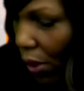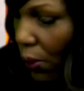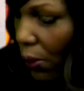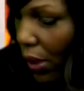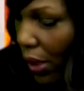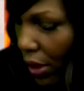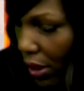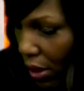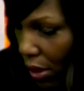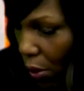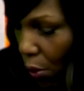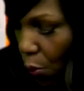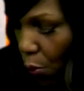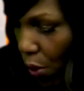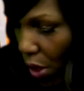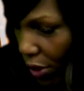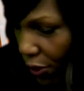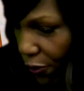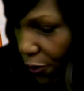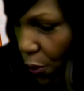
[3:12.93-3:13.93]
Okay,
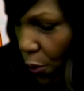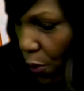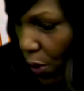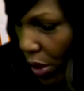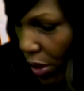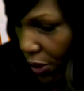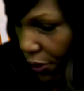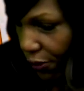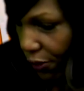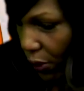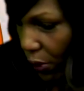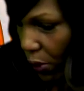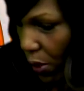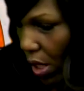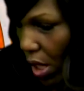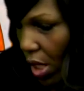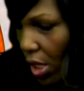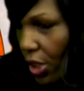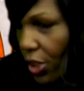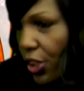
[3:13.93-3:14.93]
wonderful.
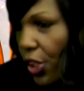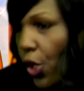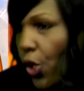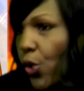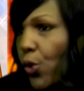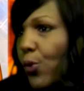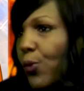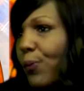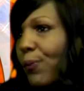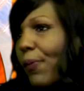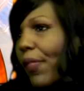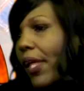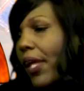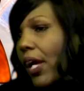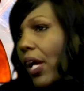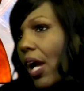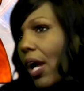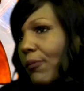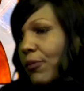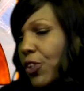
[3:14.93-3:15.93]
So
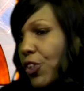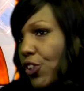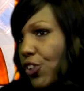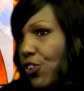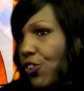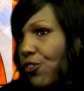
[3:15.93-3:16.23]
I'm sure